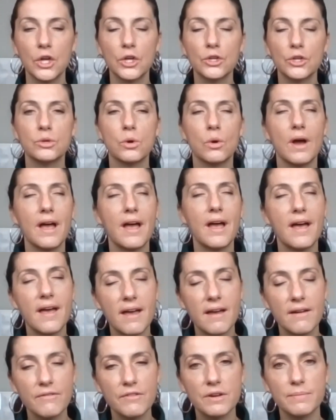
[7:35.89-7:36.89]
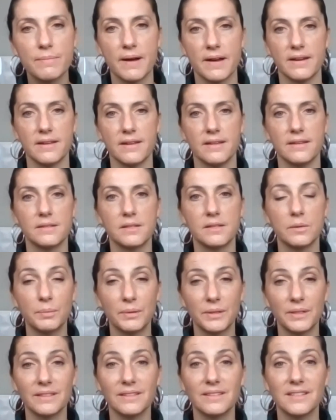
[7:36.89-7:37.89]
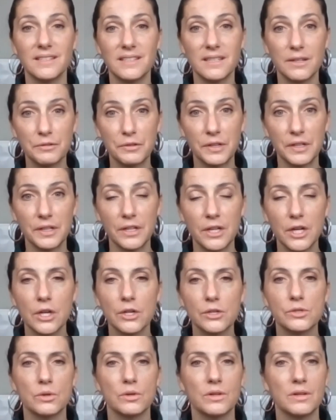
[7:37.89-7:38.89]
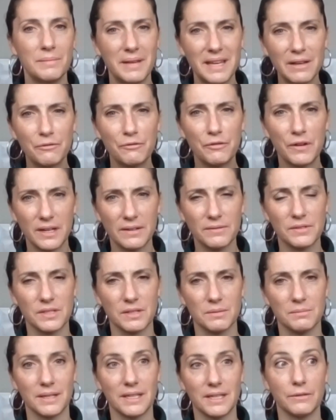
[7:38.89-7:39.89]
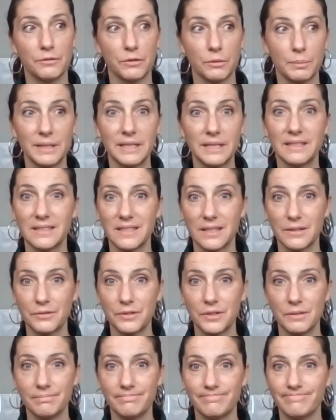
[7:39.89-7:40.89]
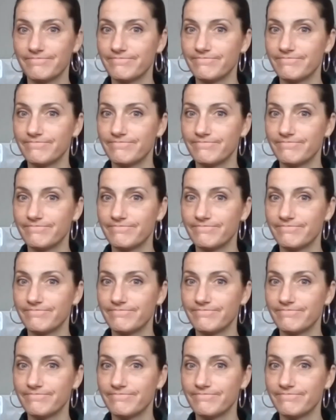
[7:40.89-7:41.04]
So everybody is completely different. So to make fun of somebody for being different,